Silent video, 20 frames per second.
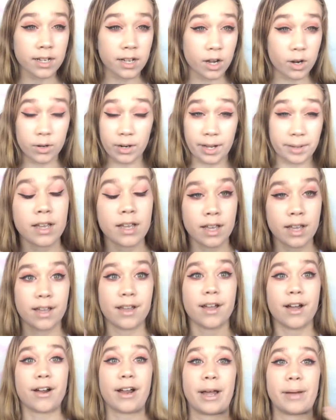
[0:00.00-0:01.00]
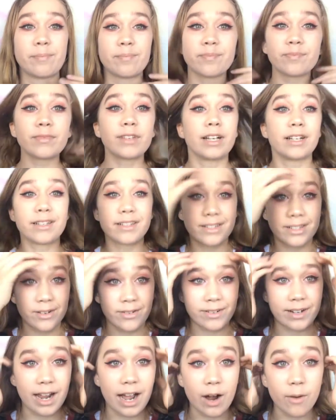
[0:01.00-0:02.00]
Okay, so now we
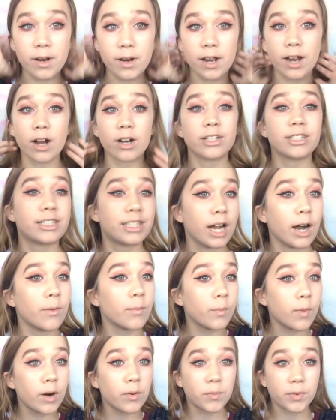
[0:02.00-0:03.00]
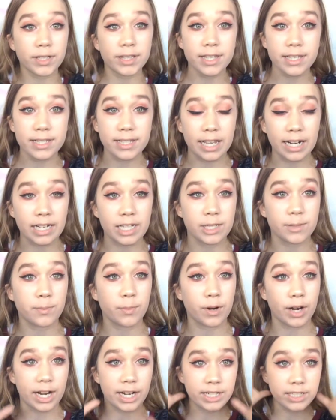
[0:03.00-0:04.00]
are done with the setting spray,
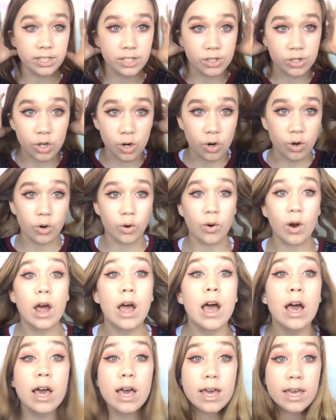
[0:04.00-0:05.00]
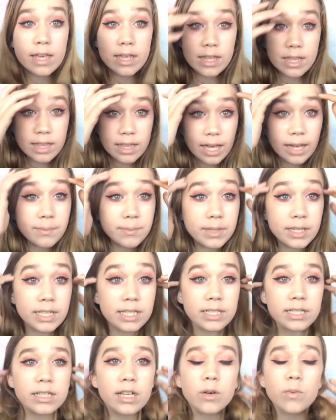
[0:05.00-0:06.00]
so that means that we are
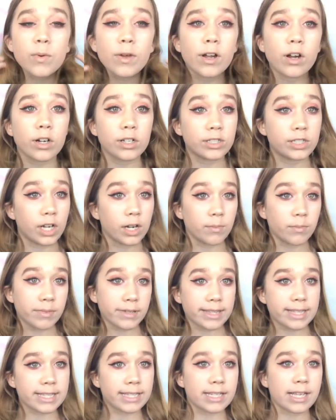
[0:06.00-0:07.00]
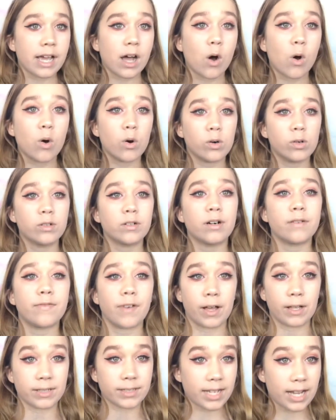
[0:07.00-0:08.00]
done with this whole Valentine's
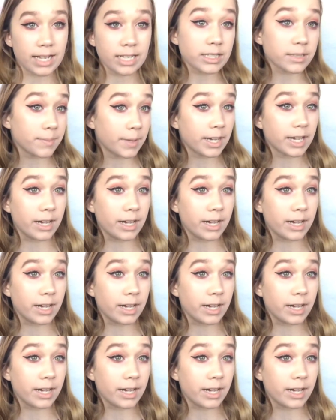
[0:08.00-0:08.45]
makeup look.